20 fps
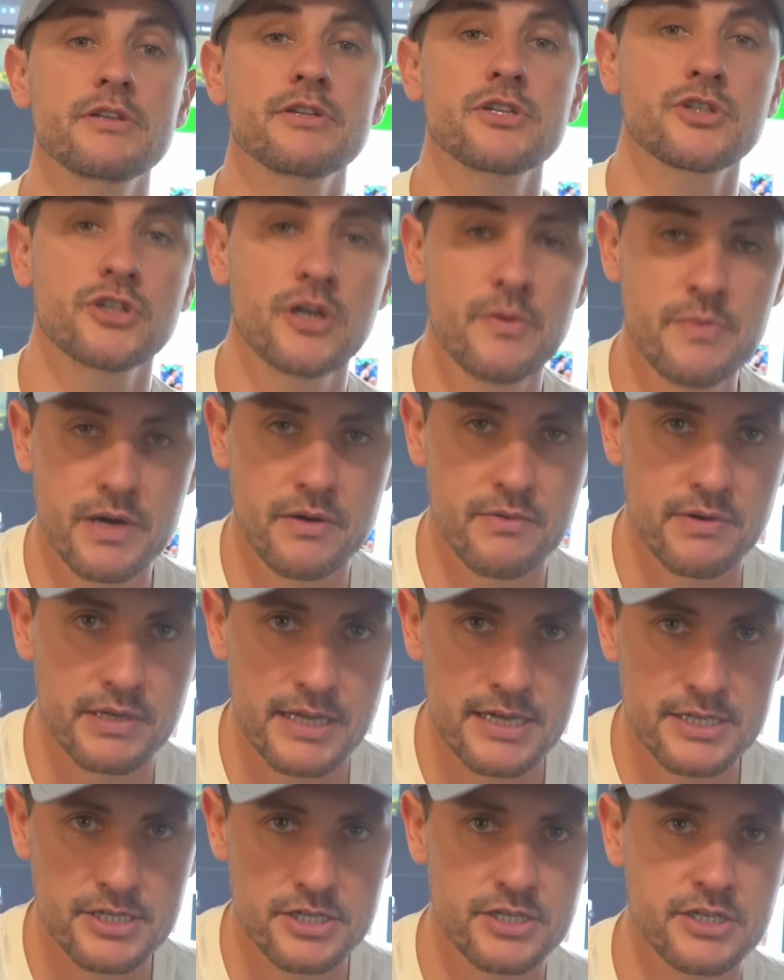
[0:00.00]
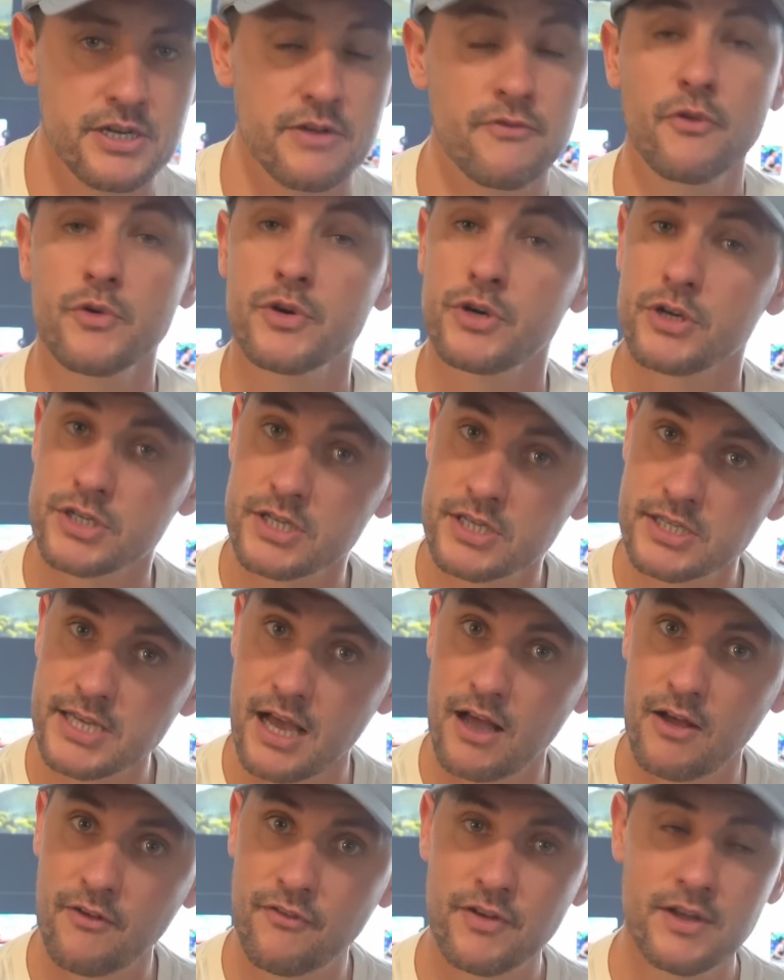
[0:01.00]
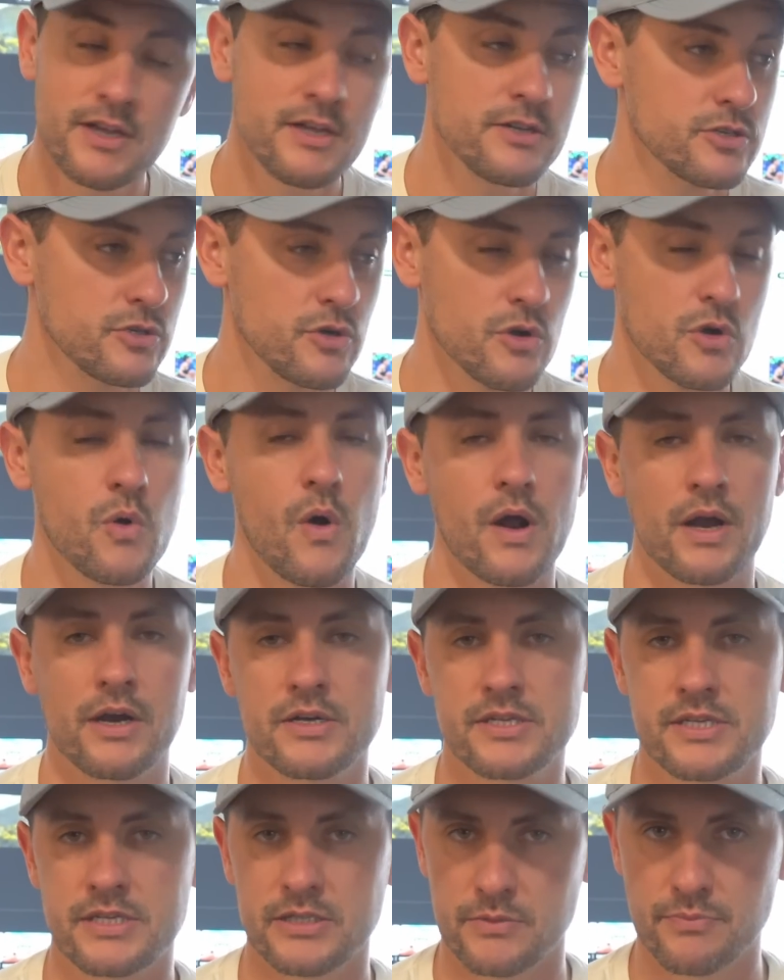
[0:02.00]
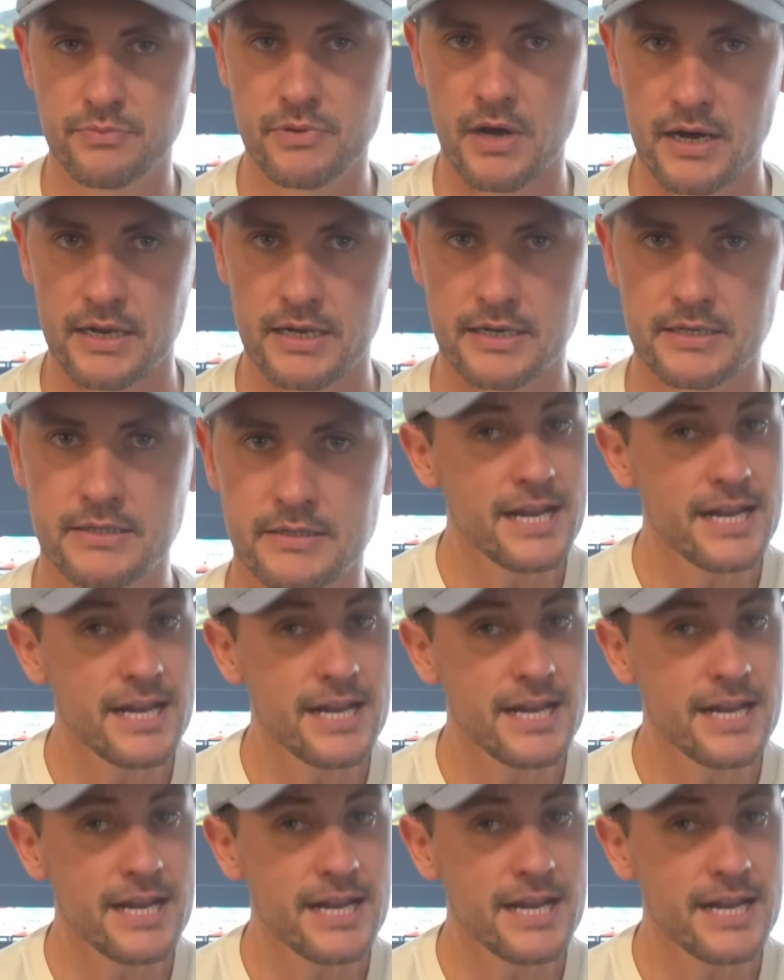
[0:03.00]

a distributor relationship for yourself to acquire sealed product.